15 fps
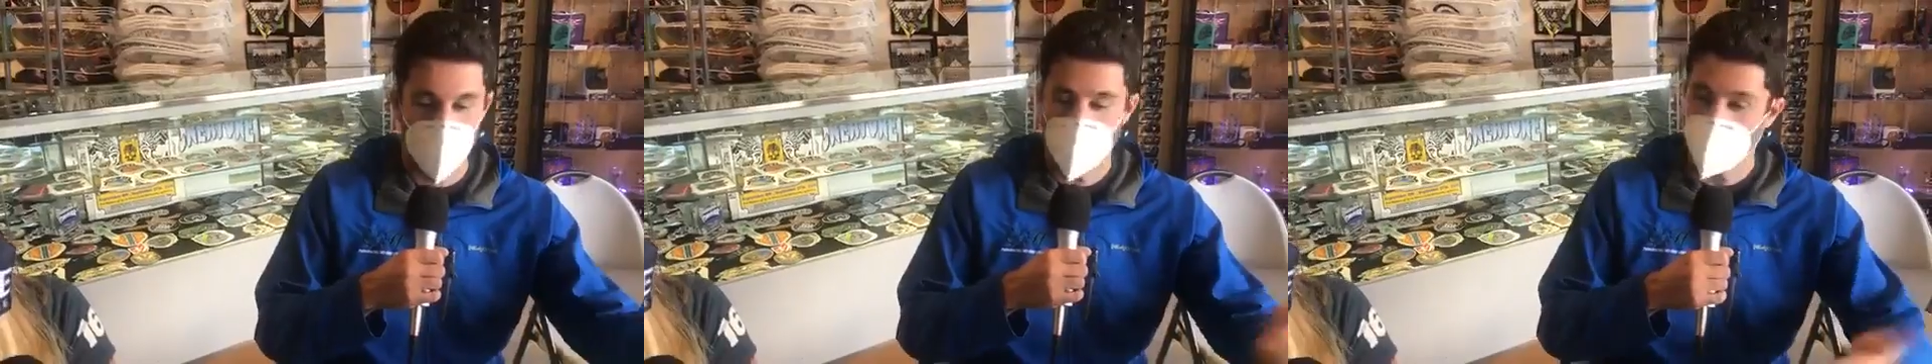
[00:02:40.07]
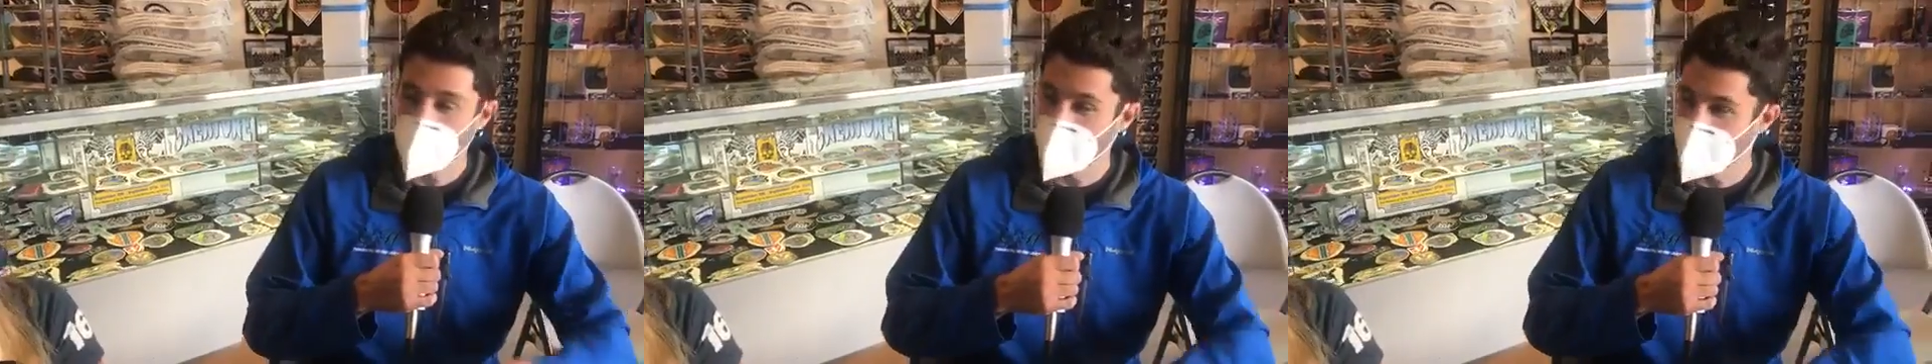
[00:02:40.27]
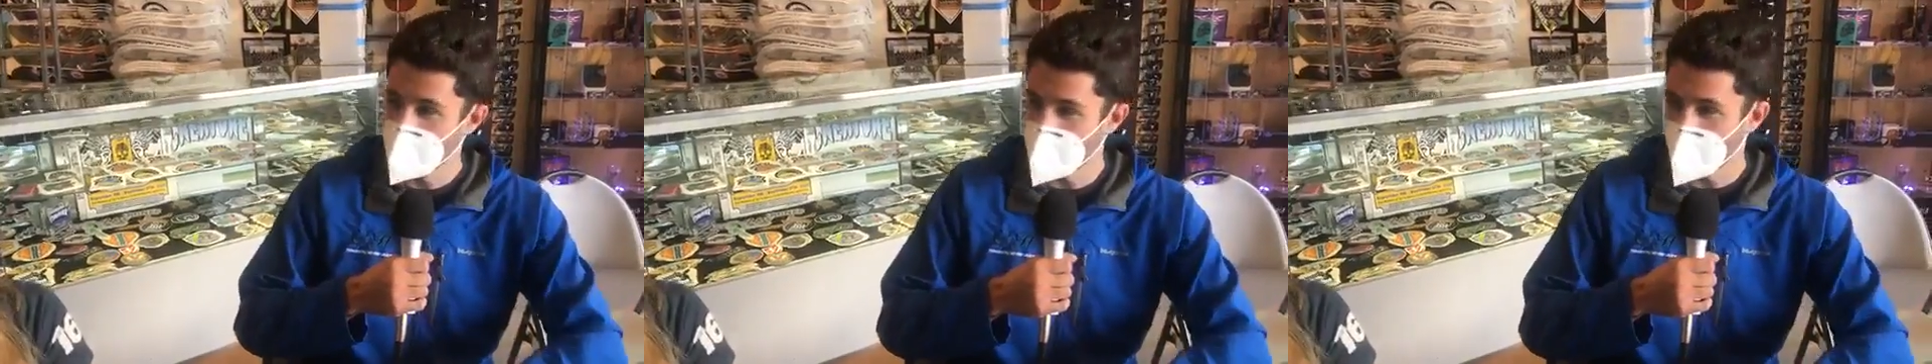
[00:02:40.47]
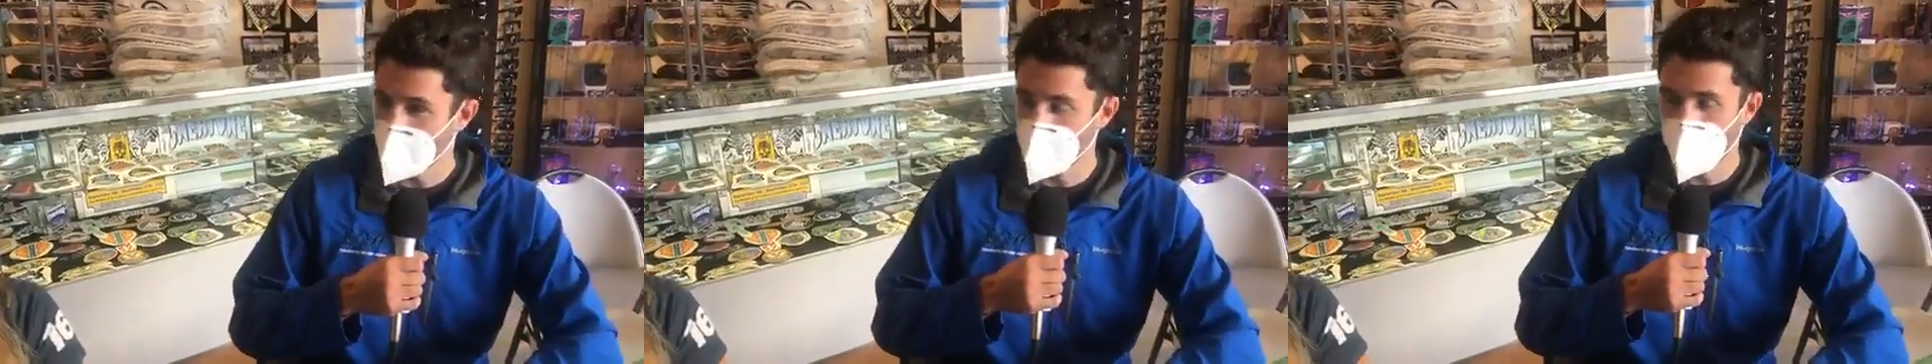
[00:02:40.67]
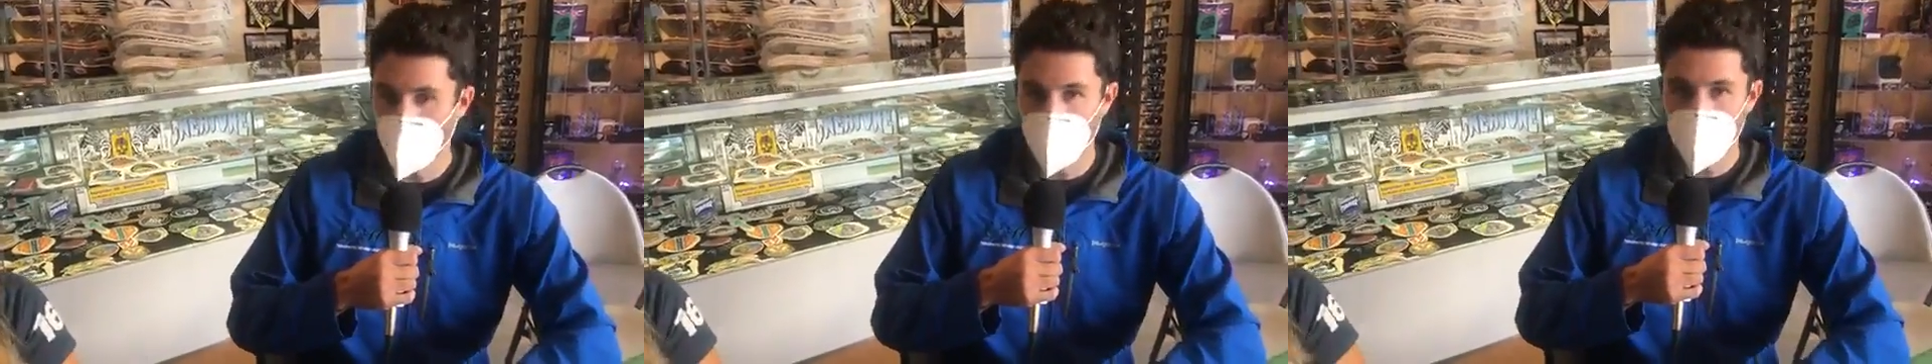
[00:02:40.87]
Kylan and I
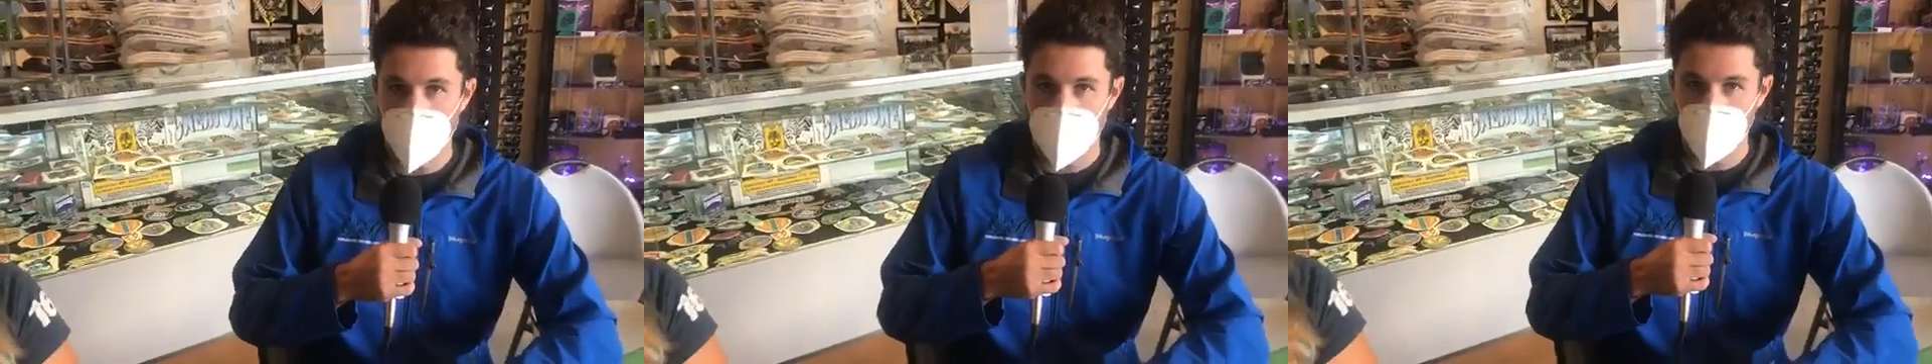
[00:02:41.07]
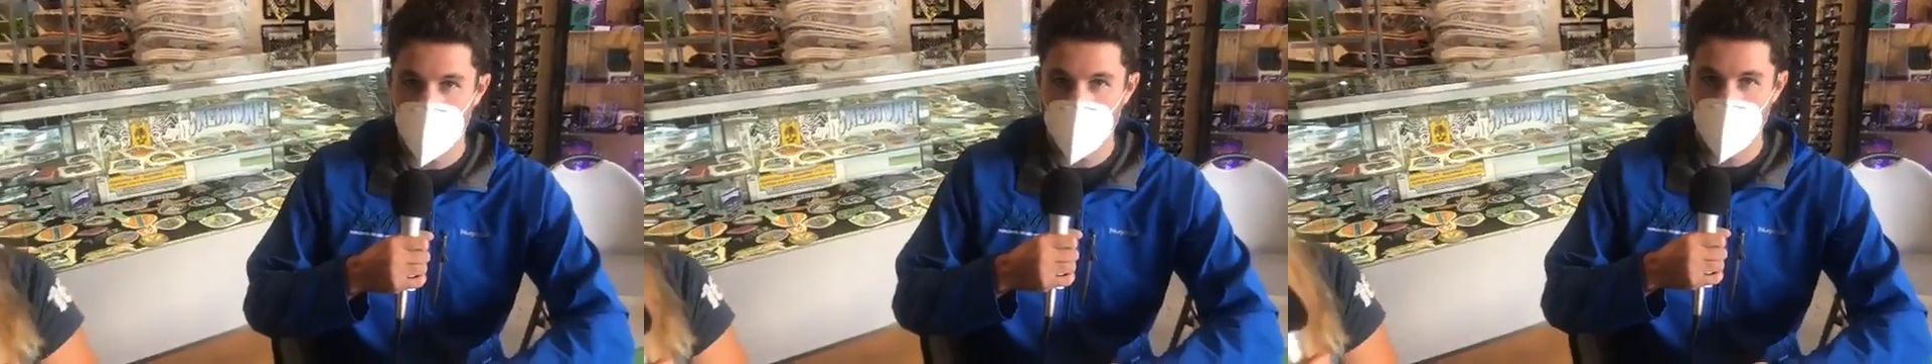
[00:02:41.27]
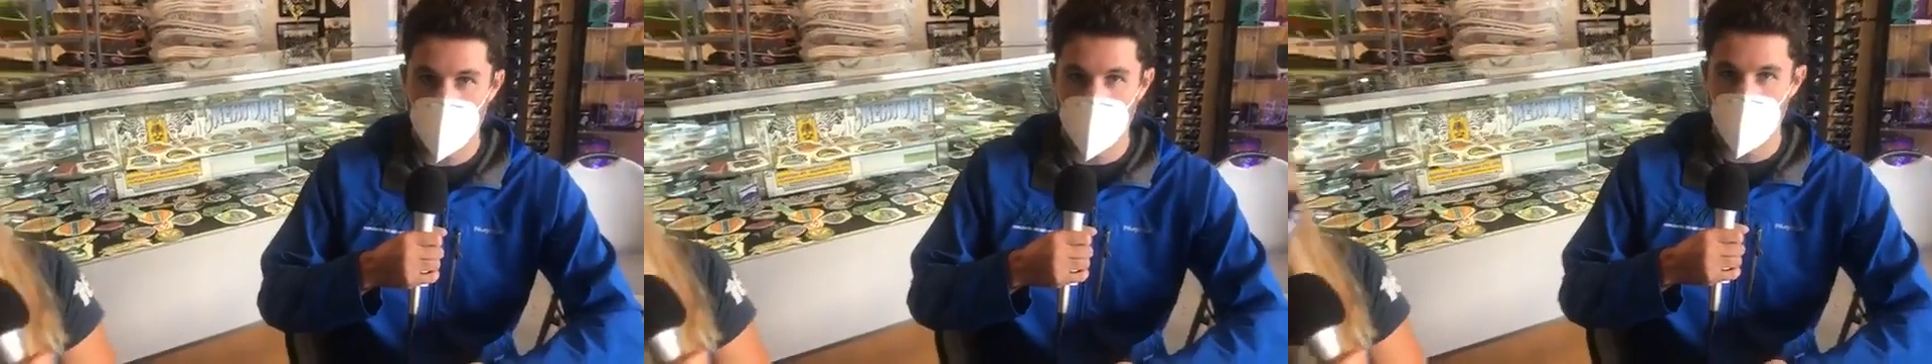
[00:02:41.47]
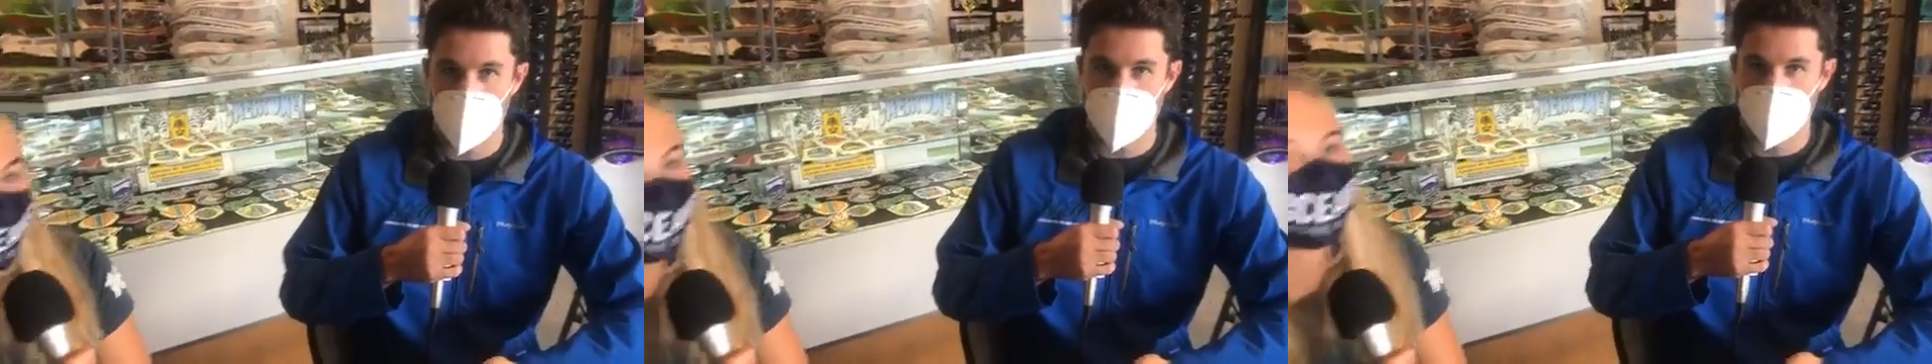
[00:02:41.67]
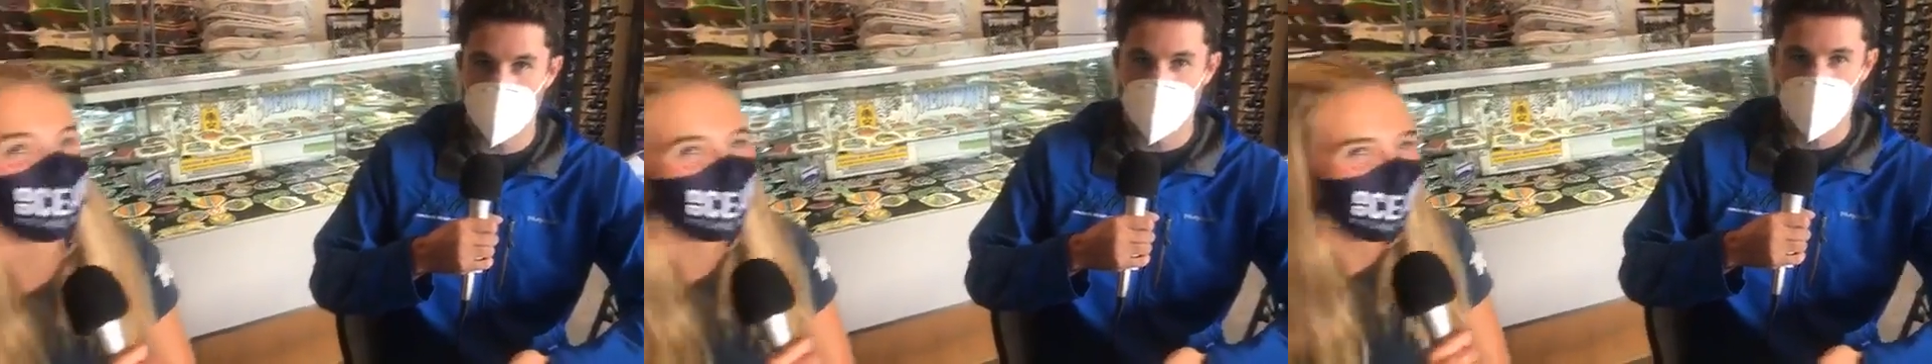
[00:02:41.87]
both paddle, and